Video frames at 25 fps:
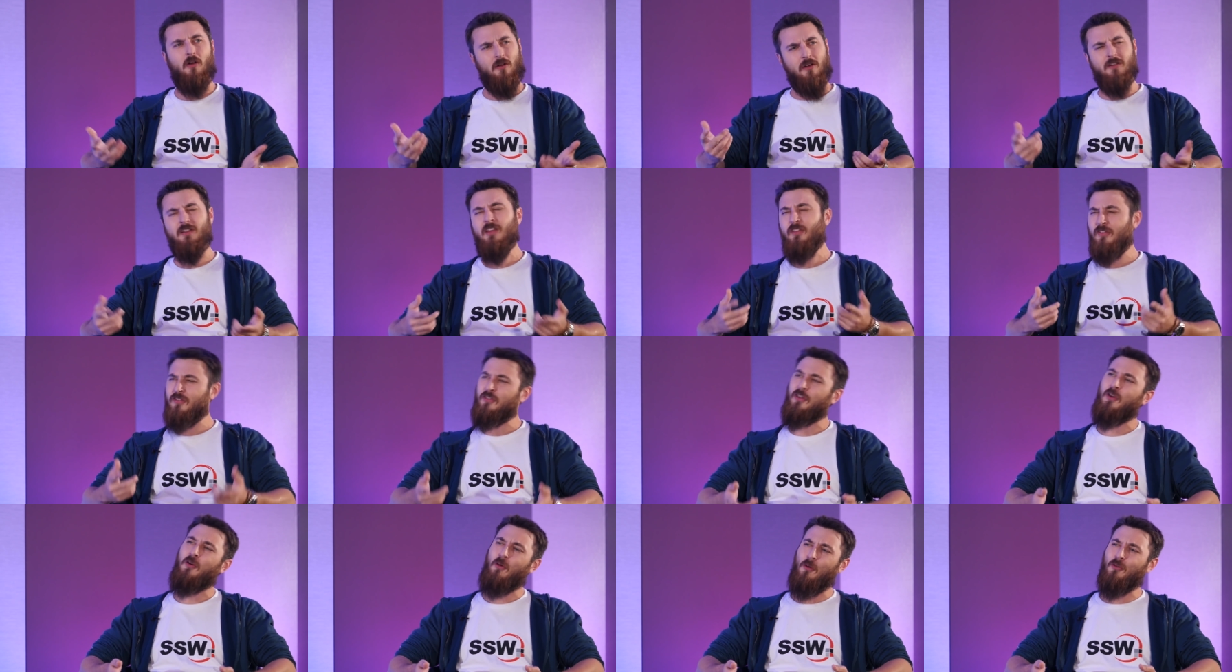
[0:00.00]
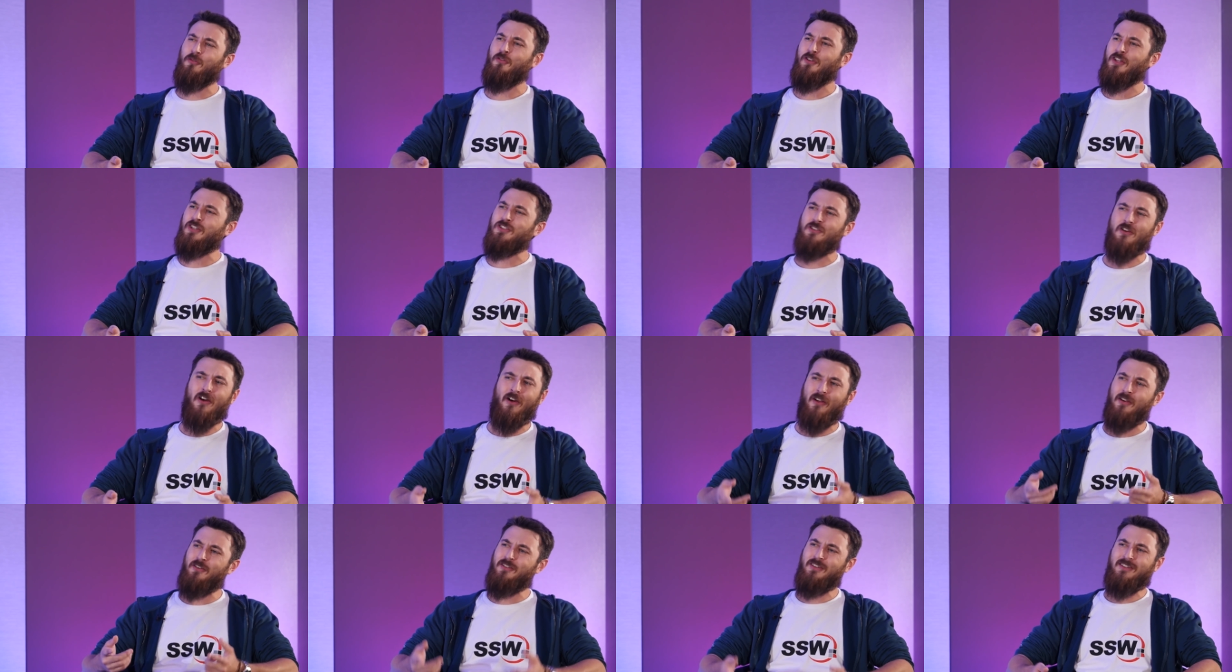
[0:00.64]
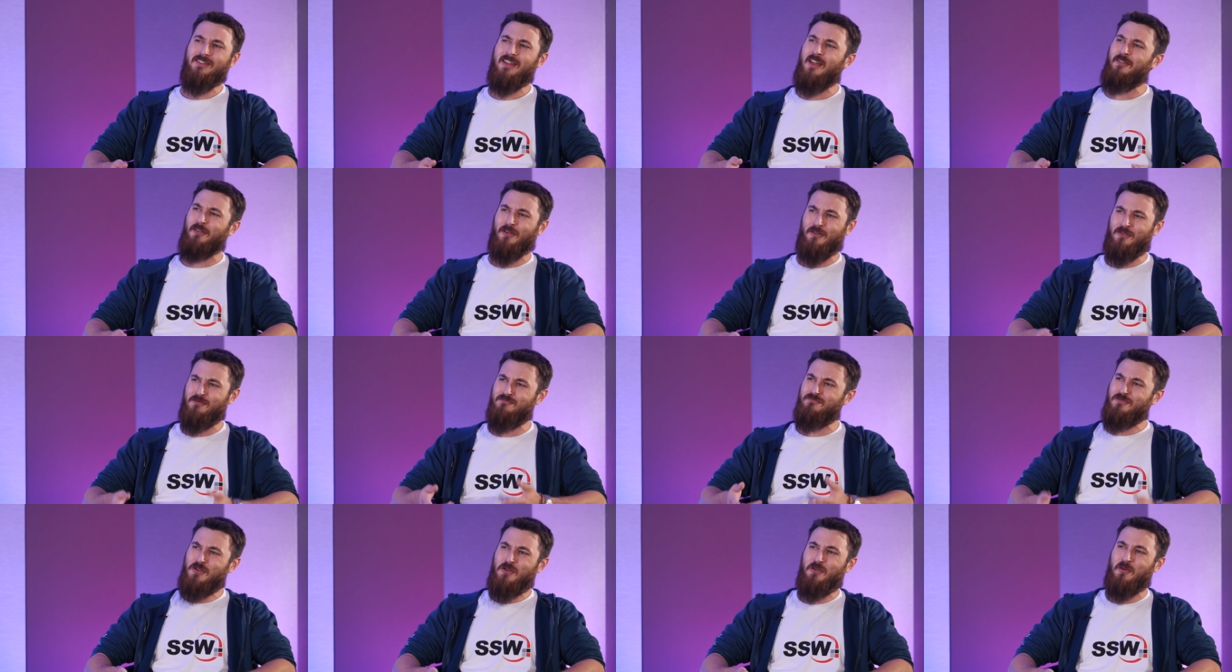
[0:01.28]
this is a cool feature. I never
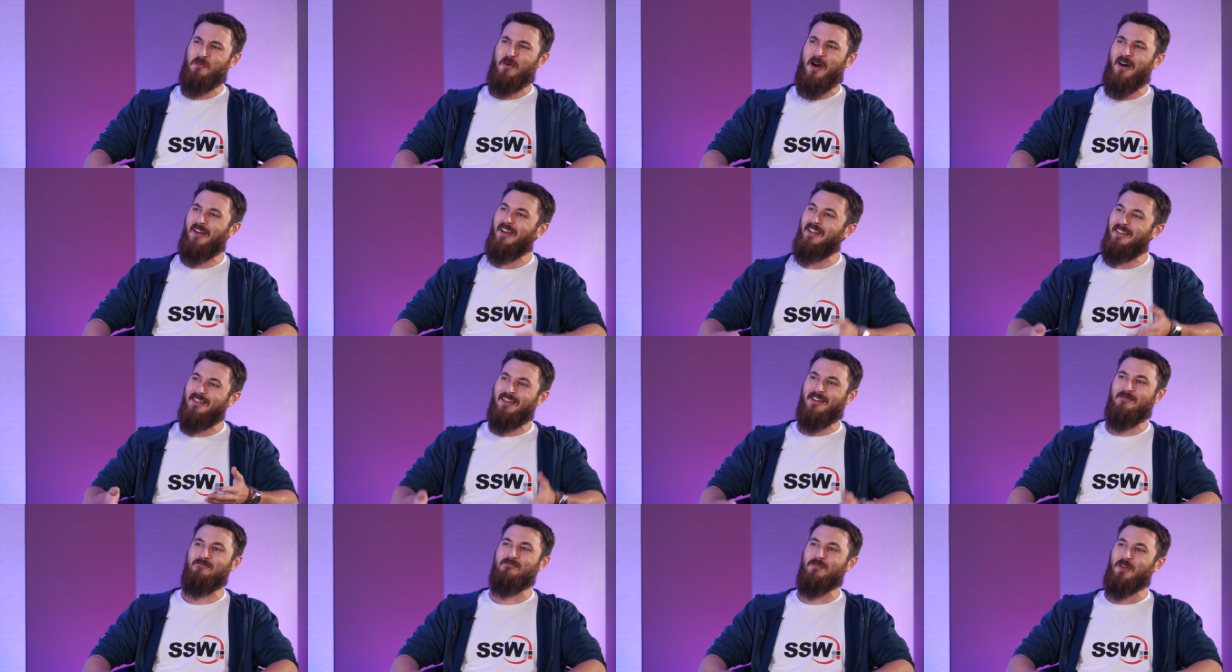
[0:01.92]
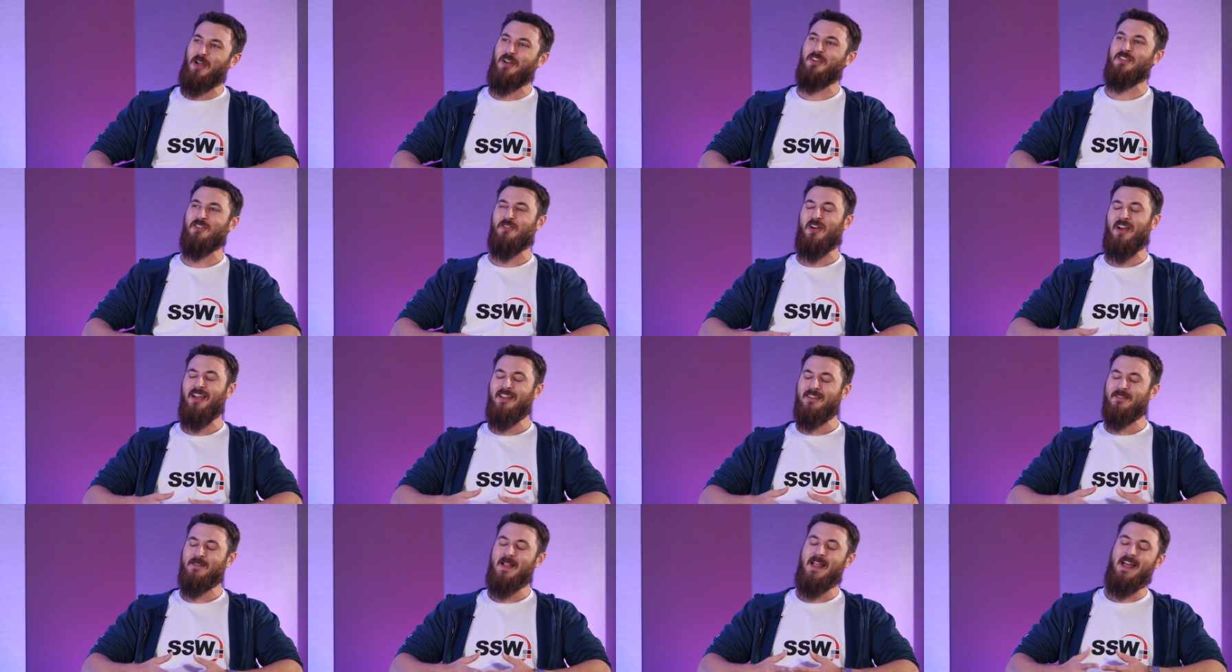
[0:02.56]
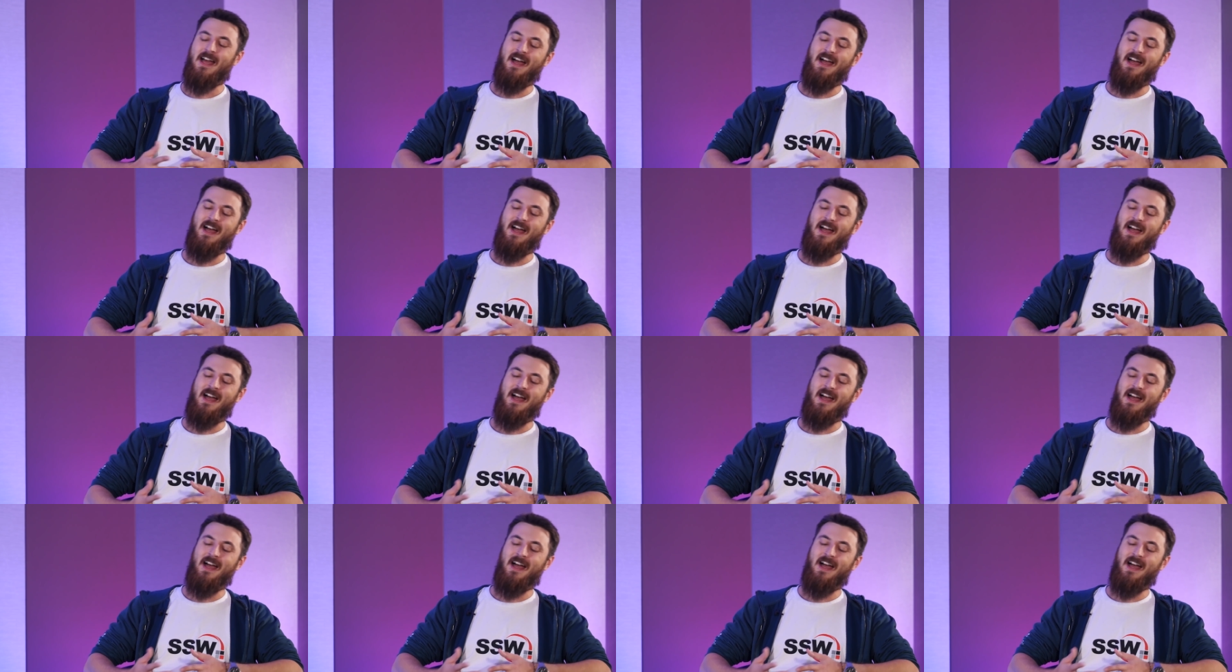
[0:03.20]
knew about it. I'm gonna try it.